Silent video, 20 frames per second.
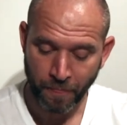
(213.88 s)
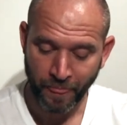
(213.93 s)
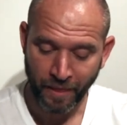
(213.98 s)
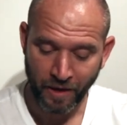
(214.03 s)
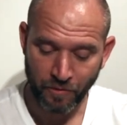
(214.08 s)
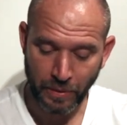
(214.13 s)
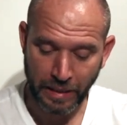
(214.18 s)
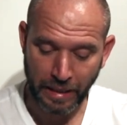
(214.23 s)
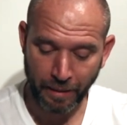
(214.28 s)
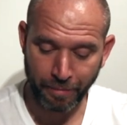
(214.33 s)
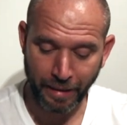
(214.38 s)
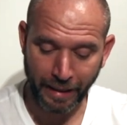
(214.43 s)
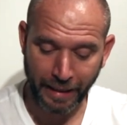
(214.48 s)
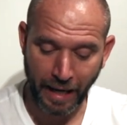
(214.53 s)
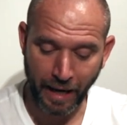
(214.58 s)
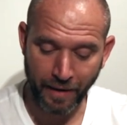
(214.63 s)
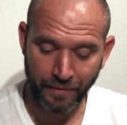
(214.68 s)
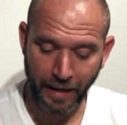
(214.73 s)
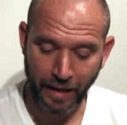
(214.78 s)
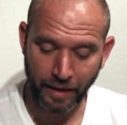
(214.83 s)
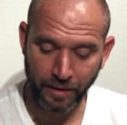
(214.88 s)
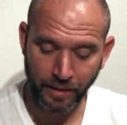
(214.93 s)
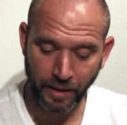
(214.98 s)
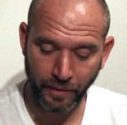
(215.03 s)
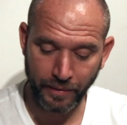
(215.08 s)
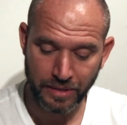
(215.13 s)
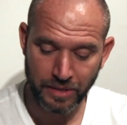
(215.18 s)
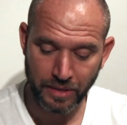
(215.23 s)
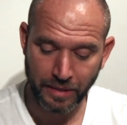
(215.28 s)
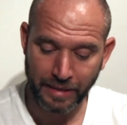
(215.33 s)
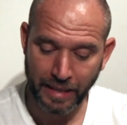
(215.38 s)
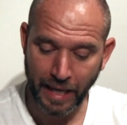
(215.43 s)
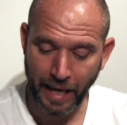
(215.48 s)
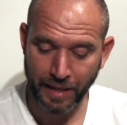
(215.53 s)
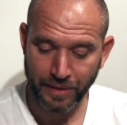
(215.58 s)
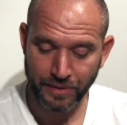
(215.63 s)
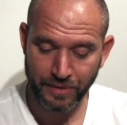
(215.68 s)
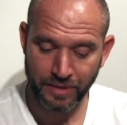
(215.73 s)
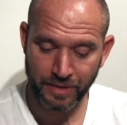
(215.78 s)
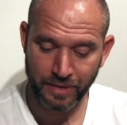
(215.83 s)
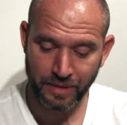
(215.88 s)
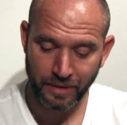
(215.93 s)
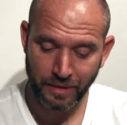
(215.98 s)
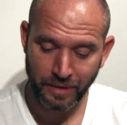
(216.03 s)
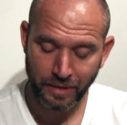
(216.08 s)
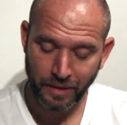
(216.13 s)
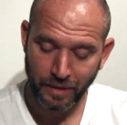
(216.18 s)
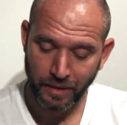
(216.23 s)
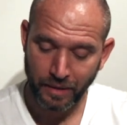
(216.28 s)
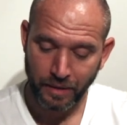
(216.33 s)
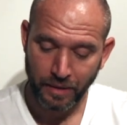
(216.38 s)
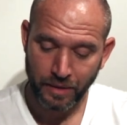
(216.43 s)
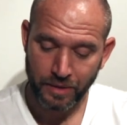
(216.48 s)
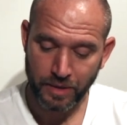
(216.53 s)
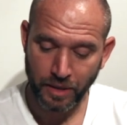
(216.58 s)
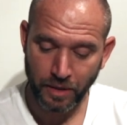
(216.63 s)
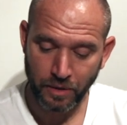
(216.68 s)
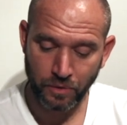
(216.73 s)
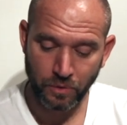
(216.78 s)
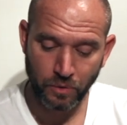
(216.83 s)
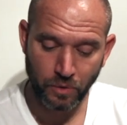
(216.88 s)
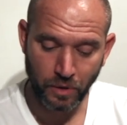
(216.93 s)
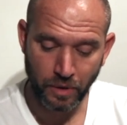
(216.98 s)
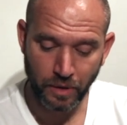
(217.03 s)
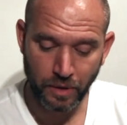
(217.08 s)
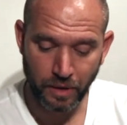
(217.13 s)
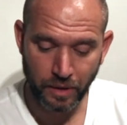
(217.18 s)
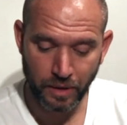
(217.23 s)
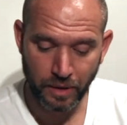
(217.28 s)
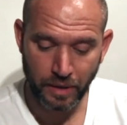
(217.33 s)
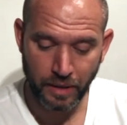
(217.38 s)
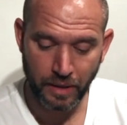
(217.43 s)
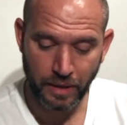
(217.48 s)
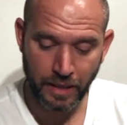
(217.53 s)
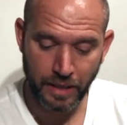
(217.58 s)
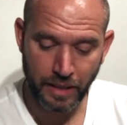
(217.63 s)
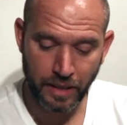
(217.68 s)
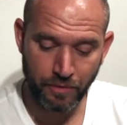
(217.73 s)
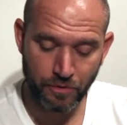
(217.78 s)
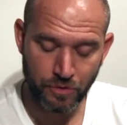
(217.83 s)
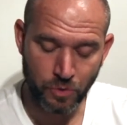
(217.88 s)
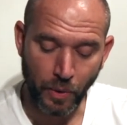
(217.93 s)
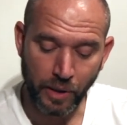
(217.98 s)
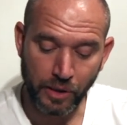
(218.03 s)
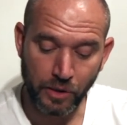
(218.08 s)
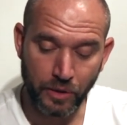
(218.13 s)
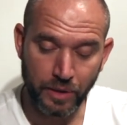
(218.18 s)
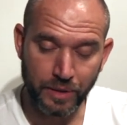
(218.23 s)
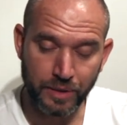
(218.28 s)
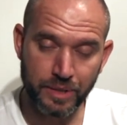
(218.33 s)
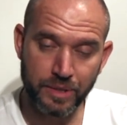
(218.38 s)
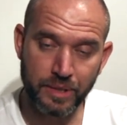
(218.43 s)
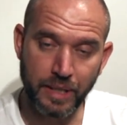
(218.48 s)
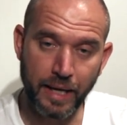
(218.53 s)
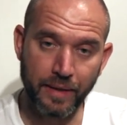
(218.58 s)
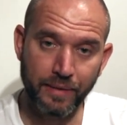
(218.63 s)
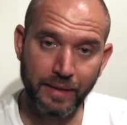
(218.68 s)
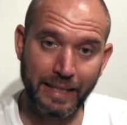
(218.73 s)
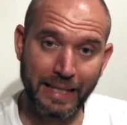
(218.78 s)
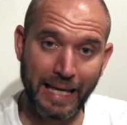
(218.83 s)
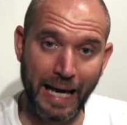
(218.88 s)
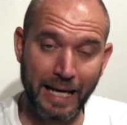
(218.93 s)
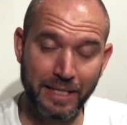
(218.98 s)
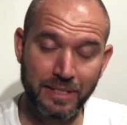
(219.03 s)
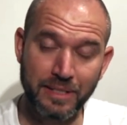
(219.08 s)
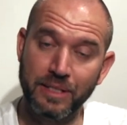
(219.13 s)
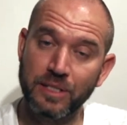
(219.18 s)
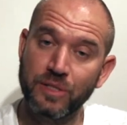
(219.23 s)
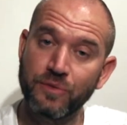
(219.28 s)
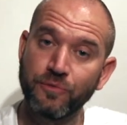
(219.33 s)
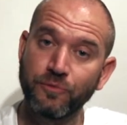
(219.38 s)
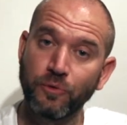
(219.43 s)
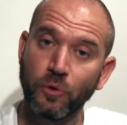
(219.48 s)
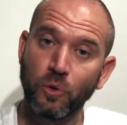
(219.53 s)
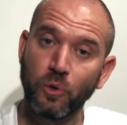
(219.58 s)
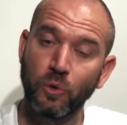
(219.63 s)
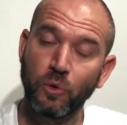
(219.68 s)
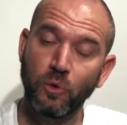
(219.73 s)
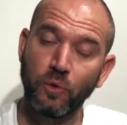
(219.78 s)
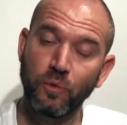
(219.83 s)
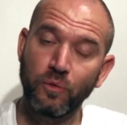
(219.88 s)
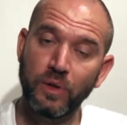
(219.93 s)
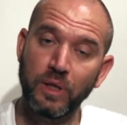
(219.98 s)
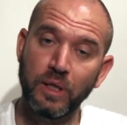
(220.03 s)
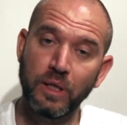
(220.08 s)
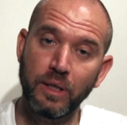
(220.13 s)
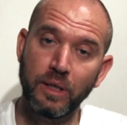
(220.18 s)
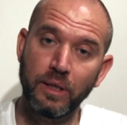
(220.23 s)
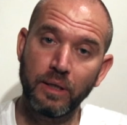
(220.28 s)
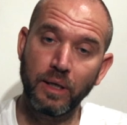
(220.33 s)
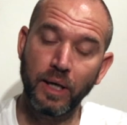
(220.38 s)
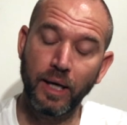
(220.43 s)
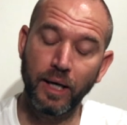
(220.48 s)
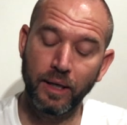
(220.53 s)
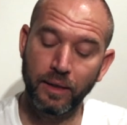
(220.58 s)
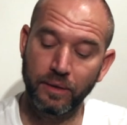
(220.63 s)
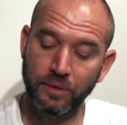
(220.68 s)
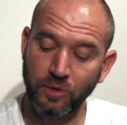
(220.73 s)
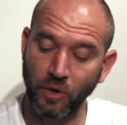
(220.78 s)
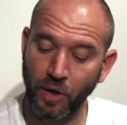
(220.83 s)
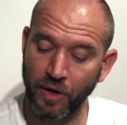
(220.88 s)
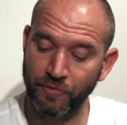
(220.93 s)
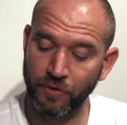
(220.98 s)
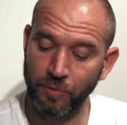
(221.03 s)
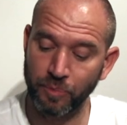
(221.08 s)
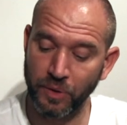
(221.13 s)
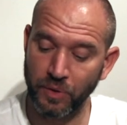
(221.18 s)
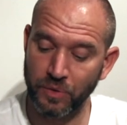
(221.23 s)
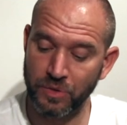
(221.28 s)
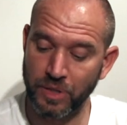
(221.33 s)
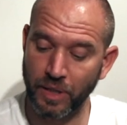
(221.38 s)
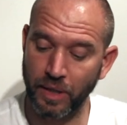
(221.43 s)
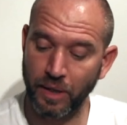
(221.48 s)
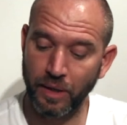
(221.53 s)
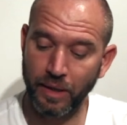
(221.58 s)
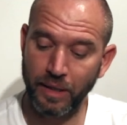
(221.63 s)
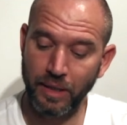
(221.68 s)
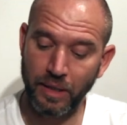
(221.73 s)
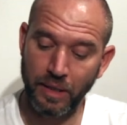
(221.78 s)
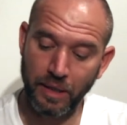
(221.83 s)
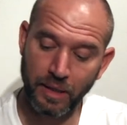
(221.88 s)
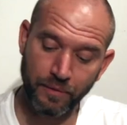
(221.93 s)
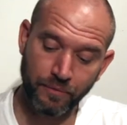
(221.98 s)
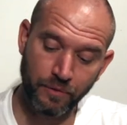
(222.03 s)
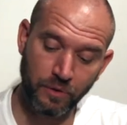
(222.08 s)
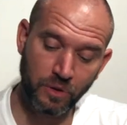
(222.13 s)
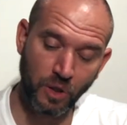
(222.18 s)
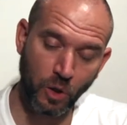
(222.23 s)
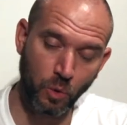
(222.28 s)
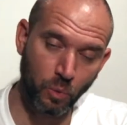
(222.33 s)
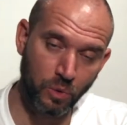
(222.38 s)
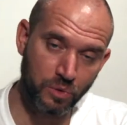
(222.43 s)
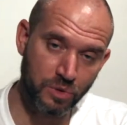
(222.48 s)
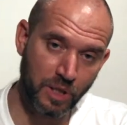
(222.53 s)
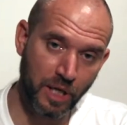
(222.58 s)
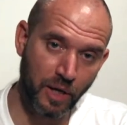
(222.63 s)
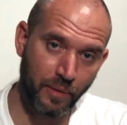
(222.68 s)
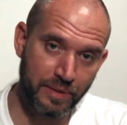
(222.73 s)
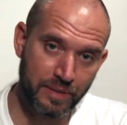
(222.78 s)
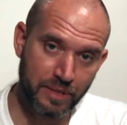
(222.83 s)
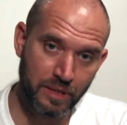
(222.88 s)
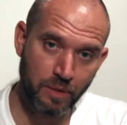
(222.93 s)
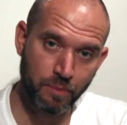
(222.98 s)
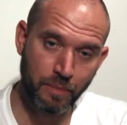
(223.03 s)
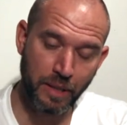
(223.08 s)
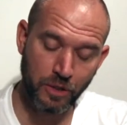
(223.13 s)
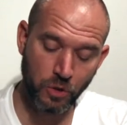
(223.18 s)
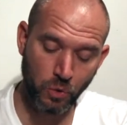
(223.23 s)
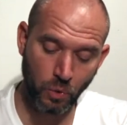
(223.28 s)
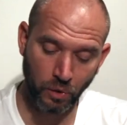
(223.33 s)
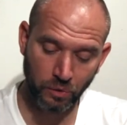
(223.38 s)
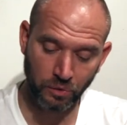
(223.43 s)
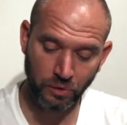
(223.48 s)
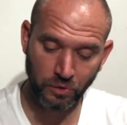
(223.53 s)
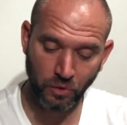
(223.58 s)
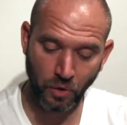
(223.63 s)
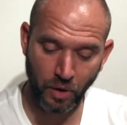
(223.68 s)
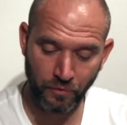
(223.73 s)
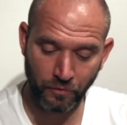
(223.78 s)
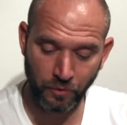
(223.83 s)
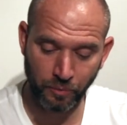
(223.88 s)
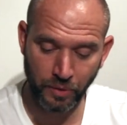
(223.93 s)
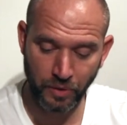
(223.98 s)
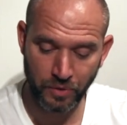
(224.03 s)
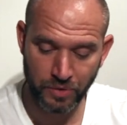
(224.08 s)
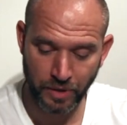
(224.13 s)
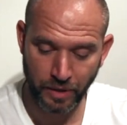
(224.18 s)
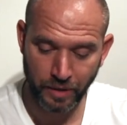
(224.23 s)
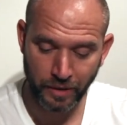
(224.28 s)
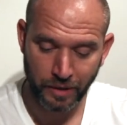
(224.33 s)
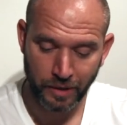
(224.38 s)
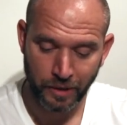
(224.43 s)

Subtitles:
If we come back out of that and go into gas, so here is where you can set the gases for the dive computer if you don't want to go into the menu on the dive computer.